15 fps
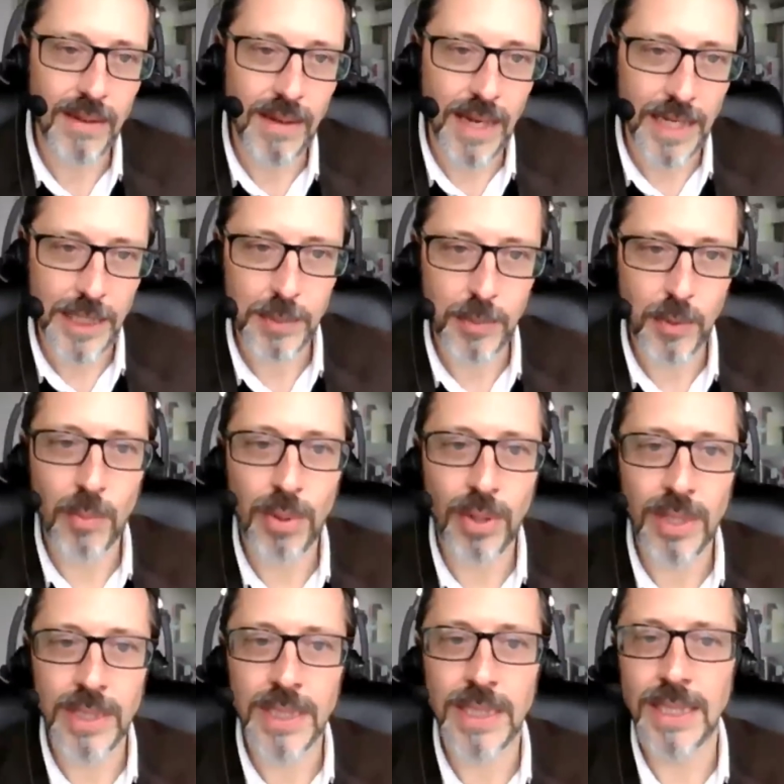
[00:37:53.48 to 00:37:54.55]
export
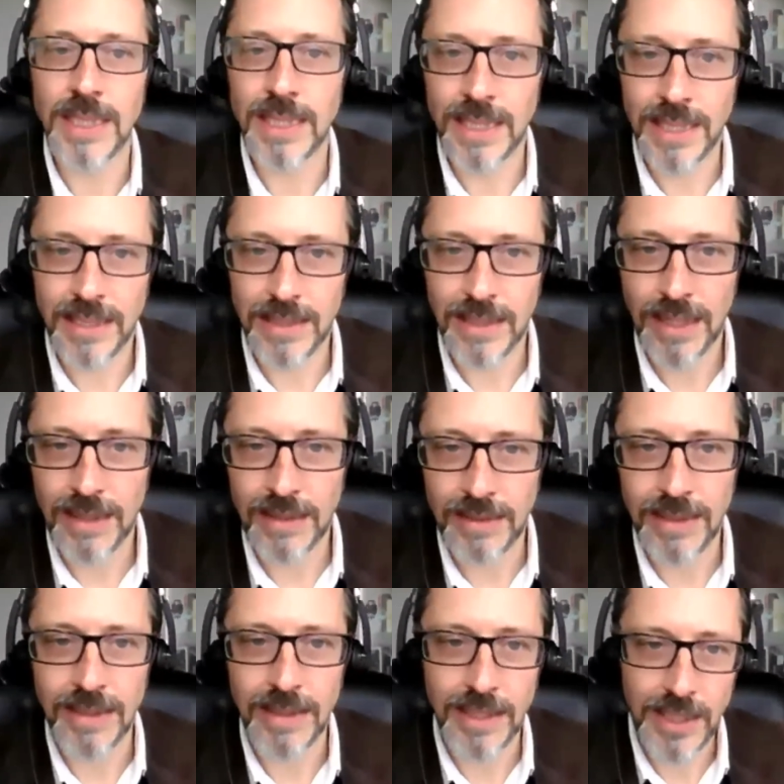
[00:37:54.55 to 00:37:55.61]
prices
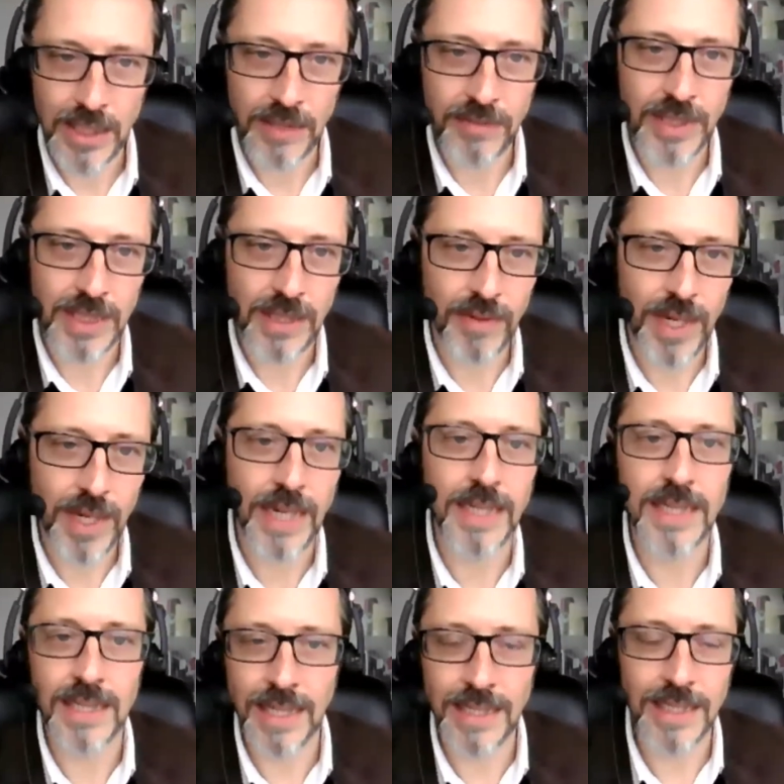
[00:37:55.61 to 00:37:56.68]
and the servicing of
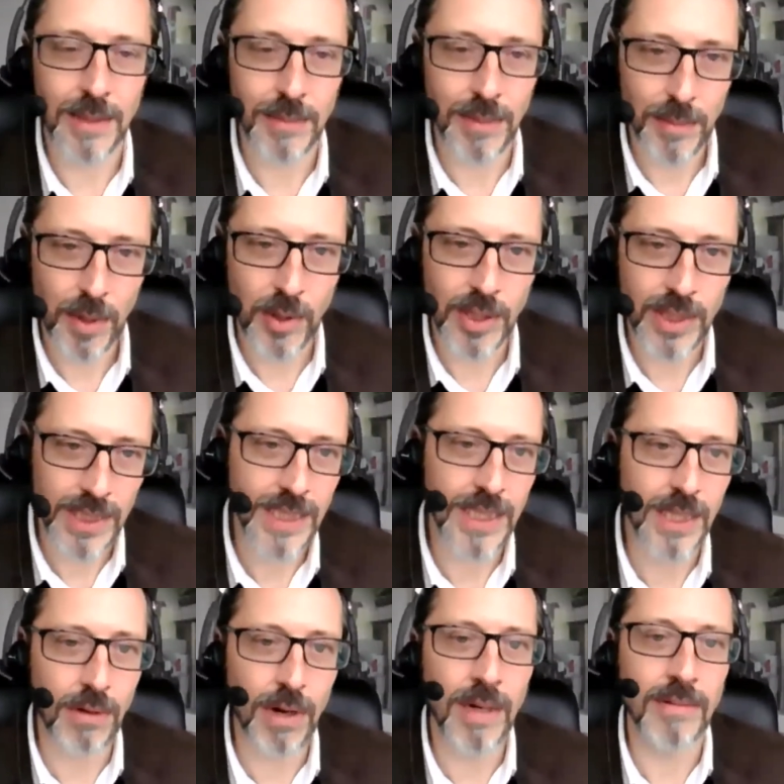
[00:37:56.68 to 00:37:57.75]
debt and some of the policies
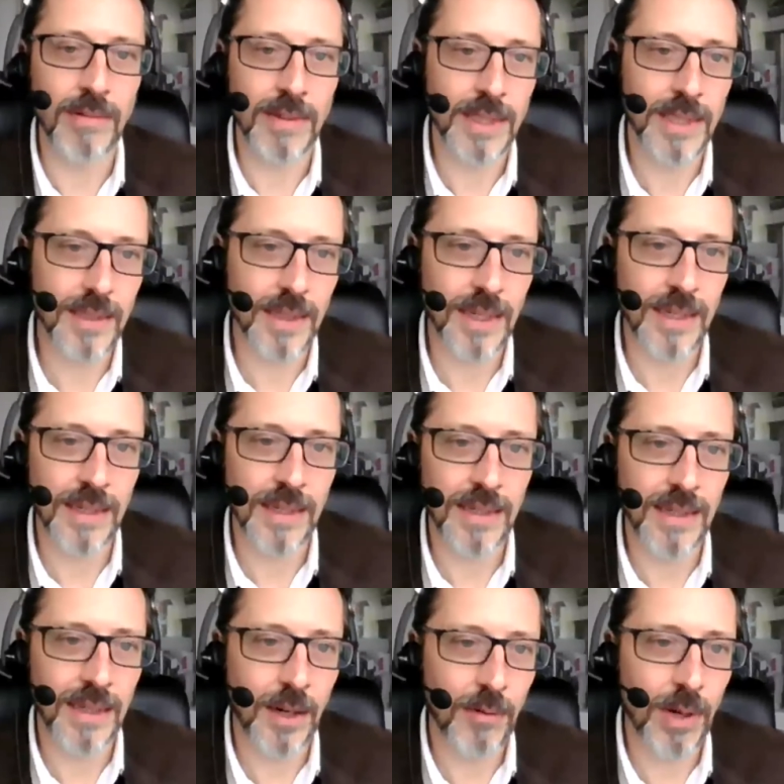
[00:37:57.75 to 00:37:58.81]
around
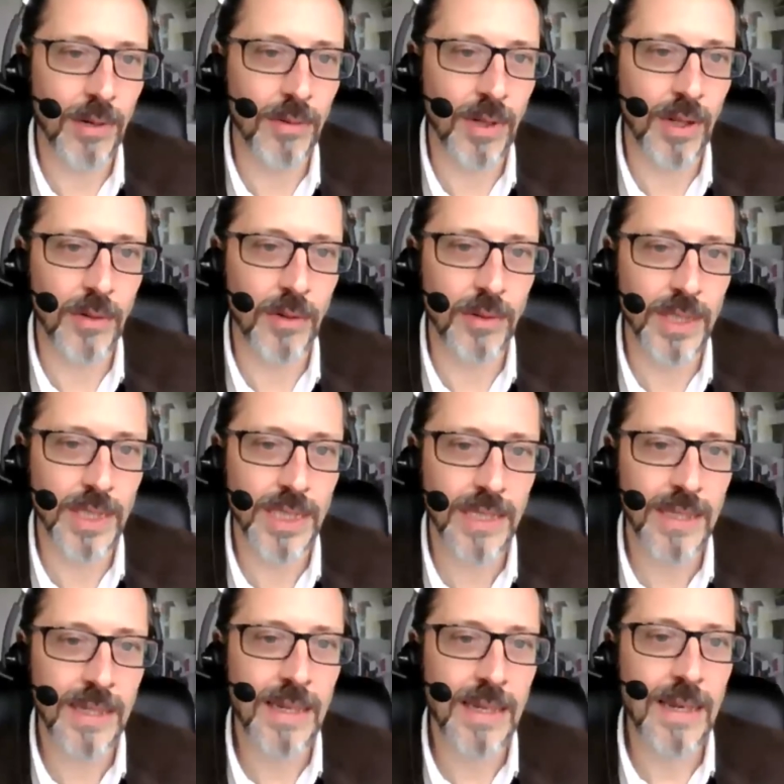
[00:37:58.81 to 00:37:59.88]
loans.
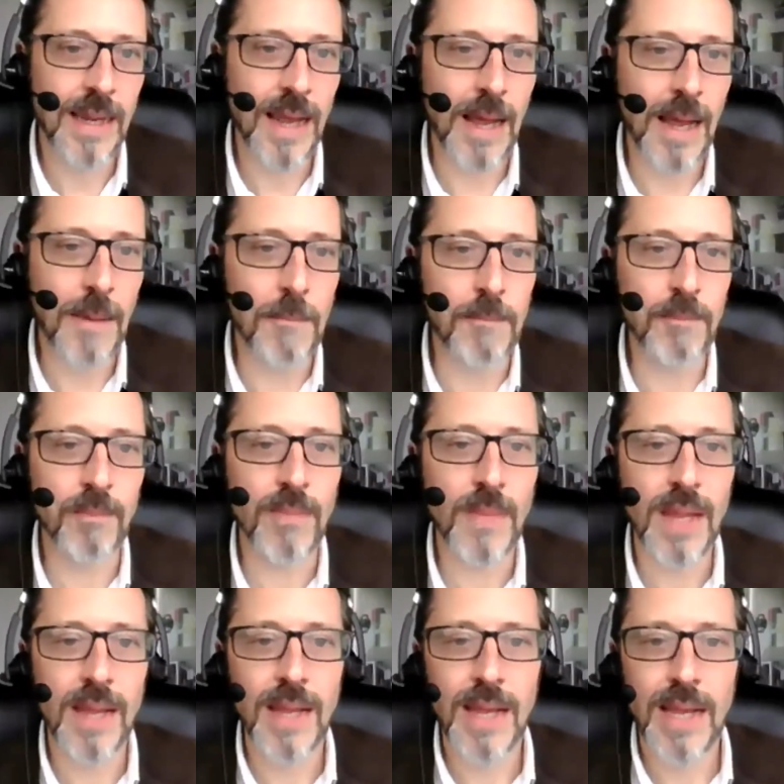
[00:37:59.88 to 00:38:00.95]
And
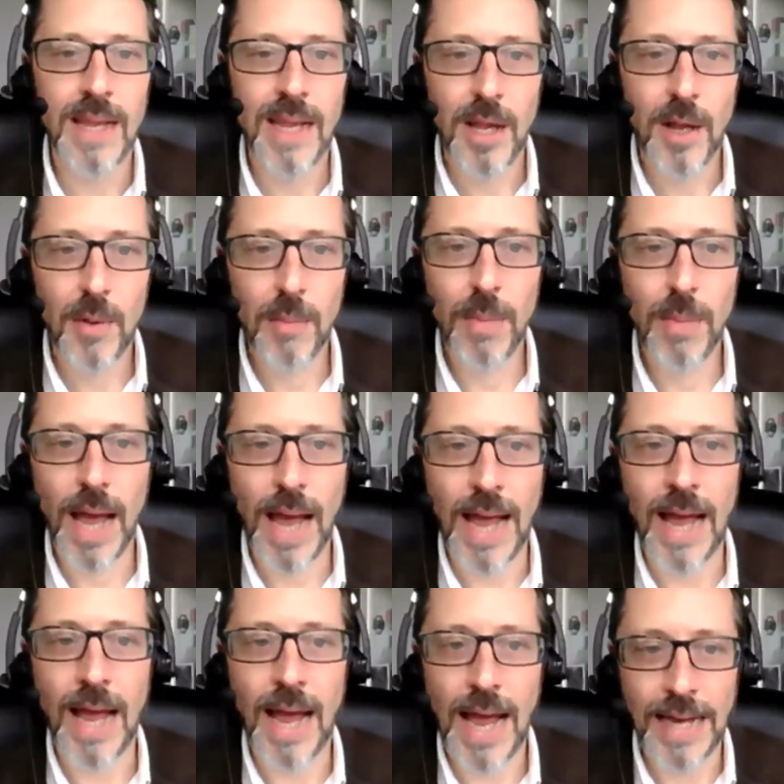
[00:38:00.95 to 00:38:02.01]

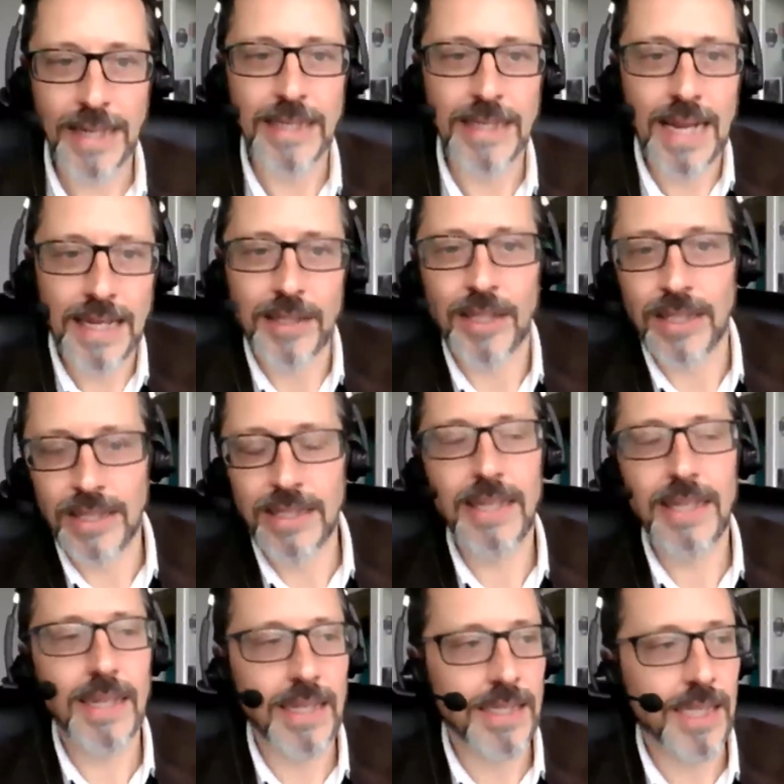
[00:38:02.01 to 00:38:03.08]
that
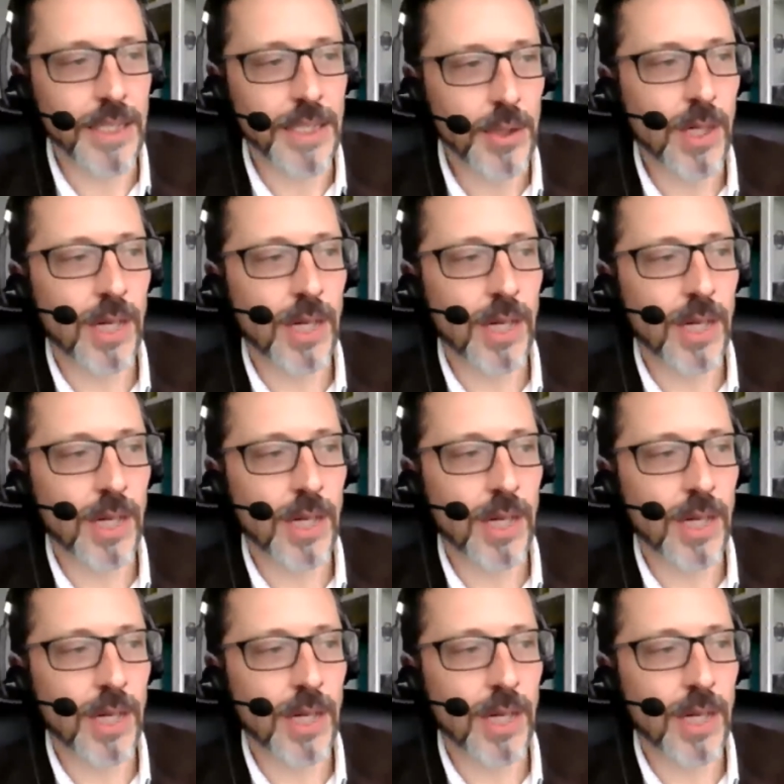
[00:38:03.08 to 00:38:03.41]
in a sense you